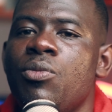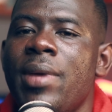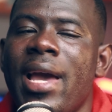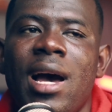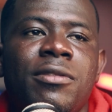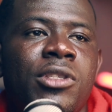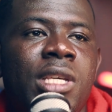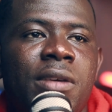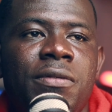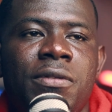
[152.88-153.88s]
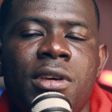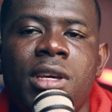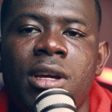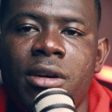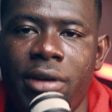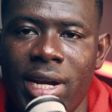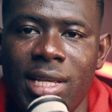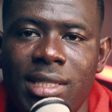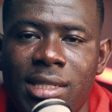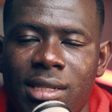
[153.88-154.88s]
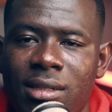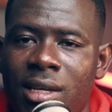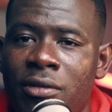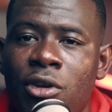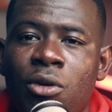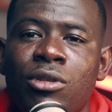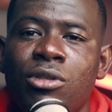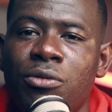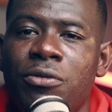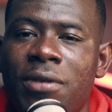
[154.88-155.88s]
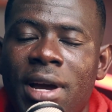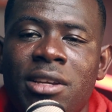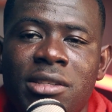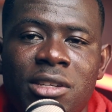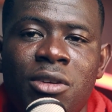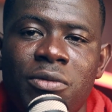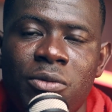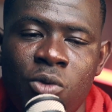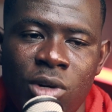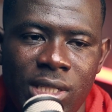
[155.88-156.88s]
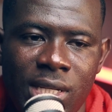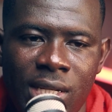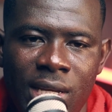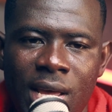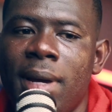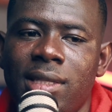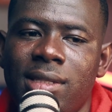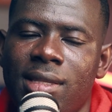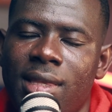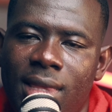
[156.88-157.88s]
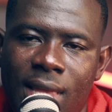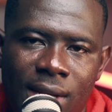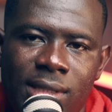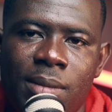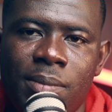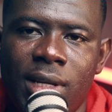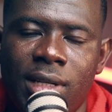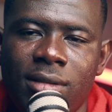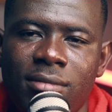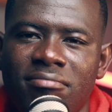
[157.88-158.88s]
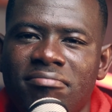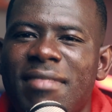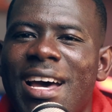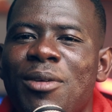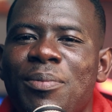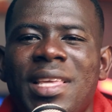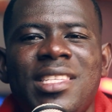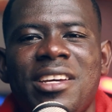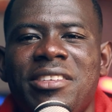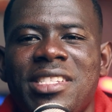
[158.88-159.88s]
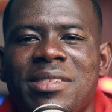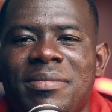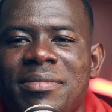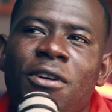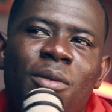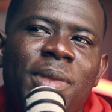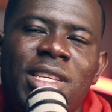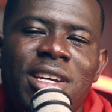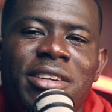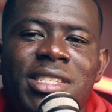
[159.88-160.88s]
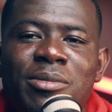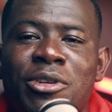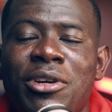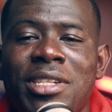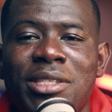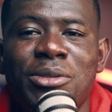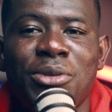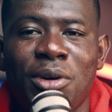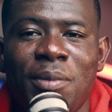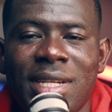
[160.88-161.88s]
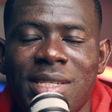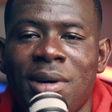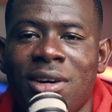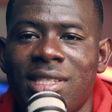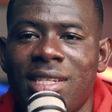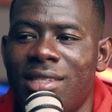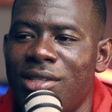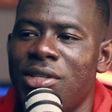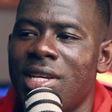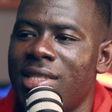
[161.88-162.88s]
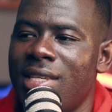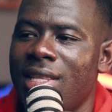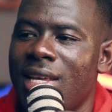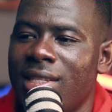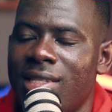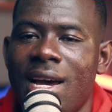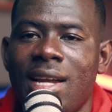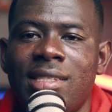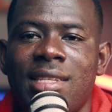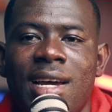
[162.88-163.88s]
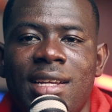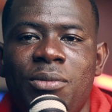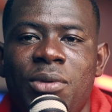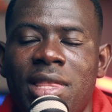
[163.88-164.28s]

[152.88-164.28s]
may have to give credit if you don't want to find yourself wanting, but that is sampling. Now, plagiarism. For plagiarism, you don't need to talk much about it. You just take the entire design, the way